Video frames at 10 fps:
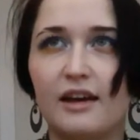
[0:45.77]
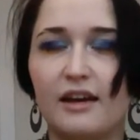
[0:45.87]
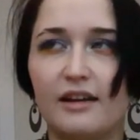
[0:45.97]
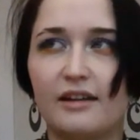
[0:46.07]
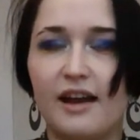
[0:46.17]

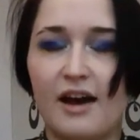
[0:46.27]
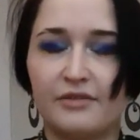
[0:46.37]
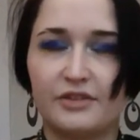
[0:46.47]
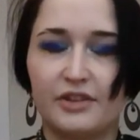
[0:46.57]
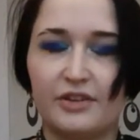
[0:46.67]
and
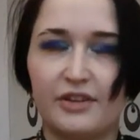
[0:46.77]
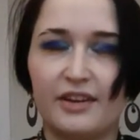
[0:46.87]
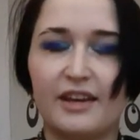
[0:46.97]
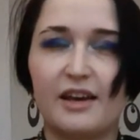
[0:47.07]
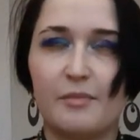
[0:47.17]
after
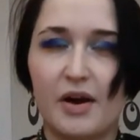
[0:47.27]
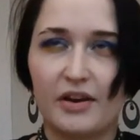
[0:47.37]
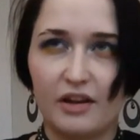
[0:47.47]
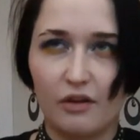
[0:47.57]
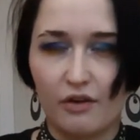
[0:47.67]
thinking
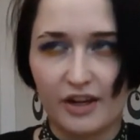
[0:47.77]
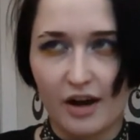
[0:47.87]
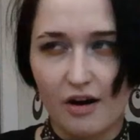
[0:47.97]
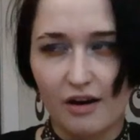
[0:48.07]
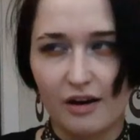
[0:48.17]
about it long
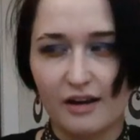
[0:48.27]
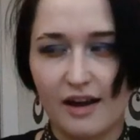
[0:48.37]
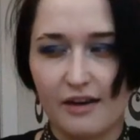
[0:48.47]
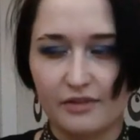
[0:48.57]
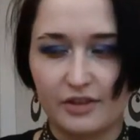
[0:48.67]
and hard,
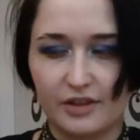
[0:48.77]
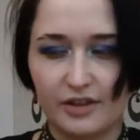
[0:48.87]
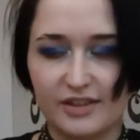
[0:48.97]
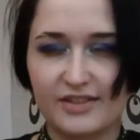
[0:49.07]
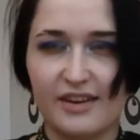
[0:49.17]

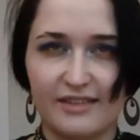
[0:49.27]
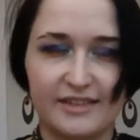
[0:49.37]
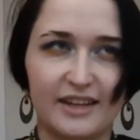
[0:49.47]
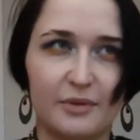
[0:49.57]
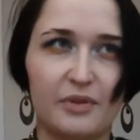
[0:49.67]
after
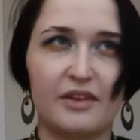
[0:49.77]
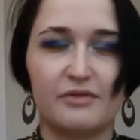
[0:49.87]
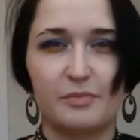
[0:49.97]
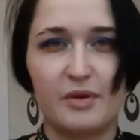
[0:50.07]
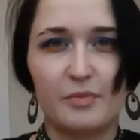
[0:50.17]
discussing it with
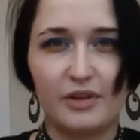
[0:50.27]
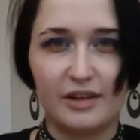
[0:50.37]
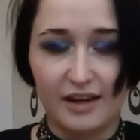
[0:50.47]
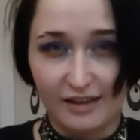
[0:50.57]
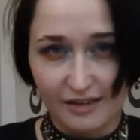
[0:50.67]
different people
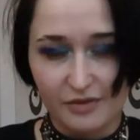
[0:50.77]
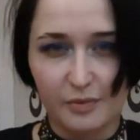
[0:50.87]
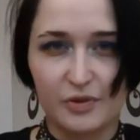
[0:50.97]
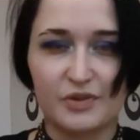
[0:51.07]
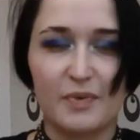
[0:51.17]
and getting
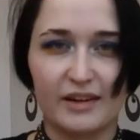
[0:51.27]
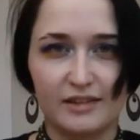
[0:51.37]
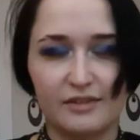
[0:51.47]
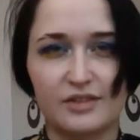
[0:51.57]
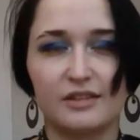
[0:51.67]
different
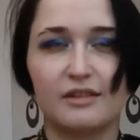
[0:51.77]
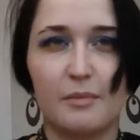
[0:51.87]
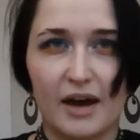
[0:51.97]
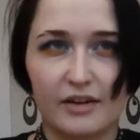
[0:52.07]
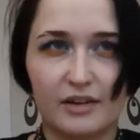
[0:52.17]
perspectives on the
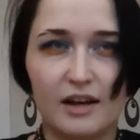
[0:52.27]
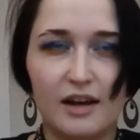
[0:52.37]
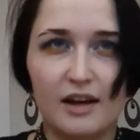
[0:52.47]
matter,